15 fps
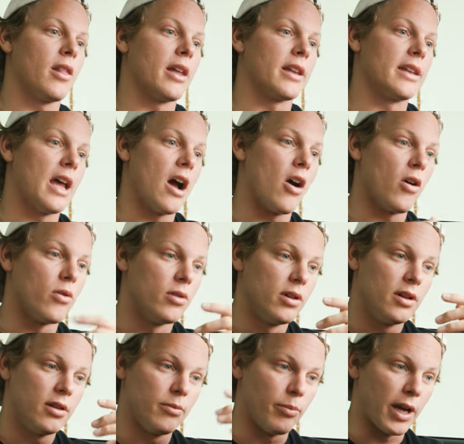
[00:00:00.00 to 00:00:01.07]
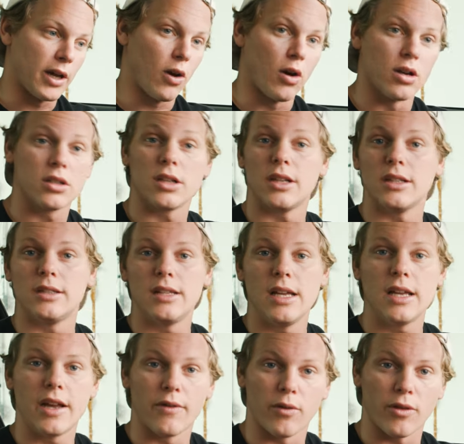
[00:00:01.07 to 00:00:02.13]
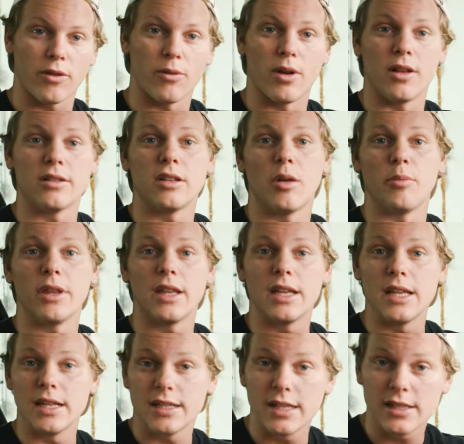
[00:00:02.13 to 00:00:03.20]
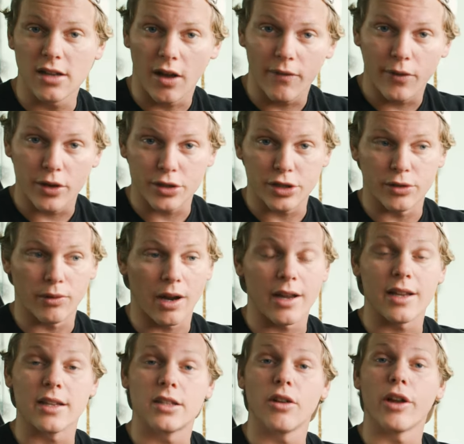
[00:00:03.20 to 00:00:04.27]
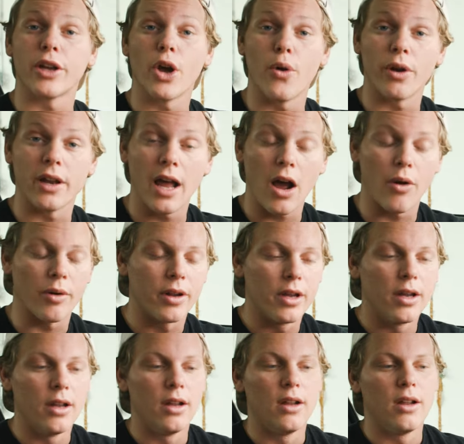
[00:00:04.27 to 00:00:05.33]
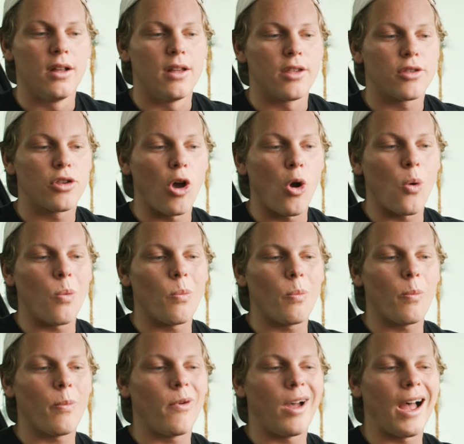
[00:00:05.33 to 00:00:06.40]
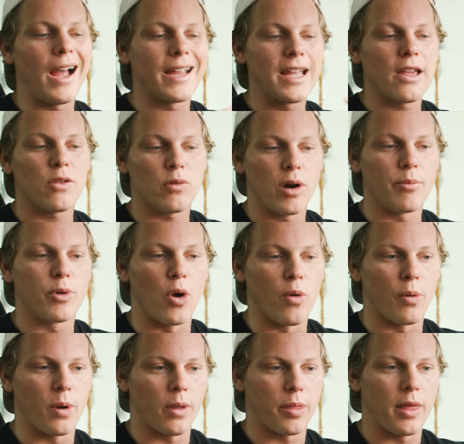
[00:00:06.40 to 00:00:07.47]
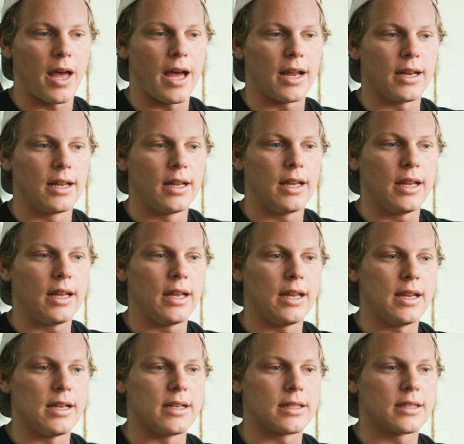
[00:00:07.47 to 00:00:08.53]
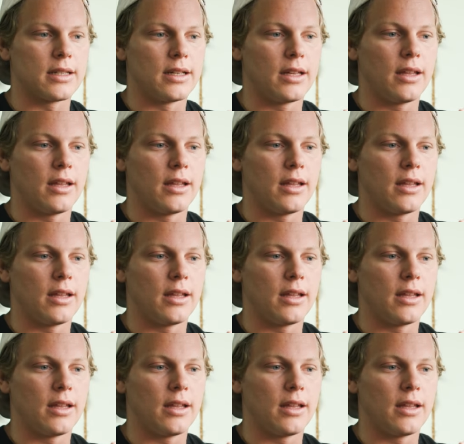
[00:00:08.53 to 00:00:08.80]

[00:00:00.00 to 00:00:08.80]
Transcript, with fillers: Like now, my car is going to ding every once in a while and tell me that EDC is not functioning right until I code it out. So I guess where I'm going with that is